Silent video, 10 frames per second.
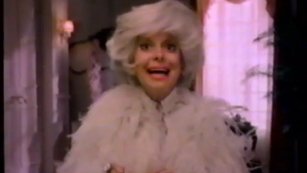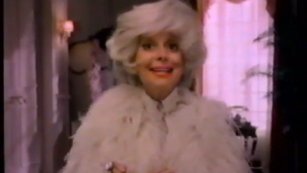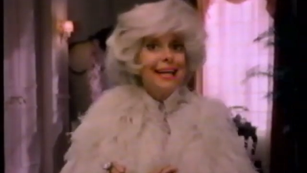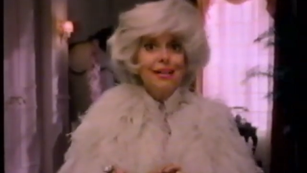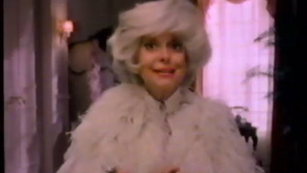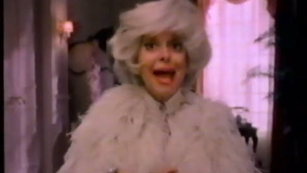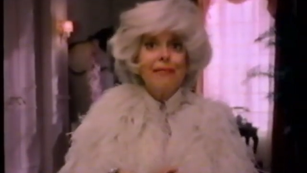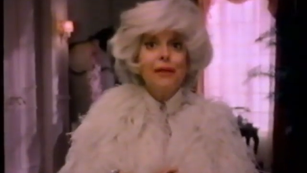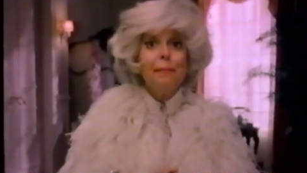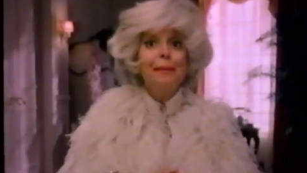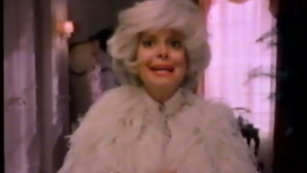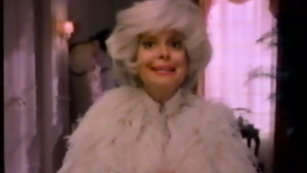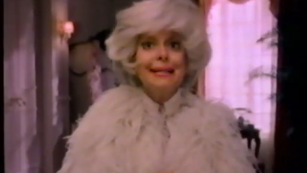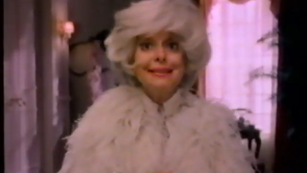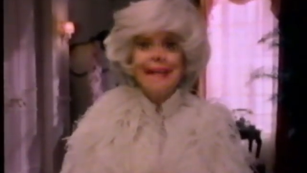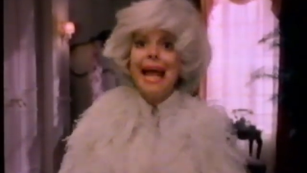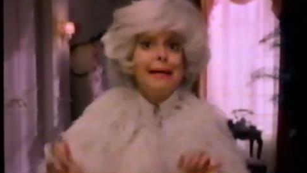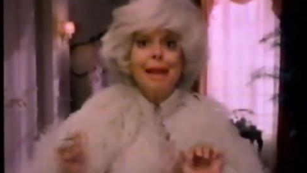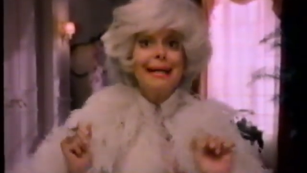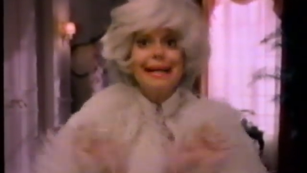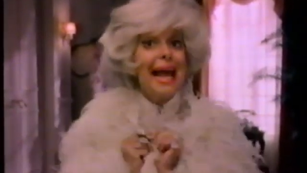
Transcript: Deli will never be the same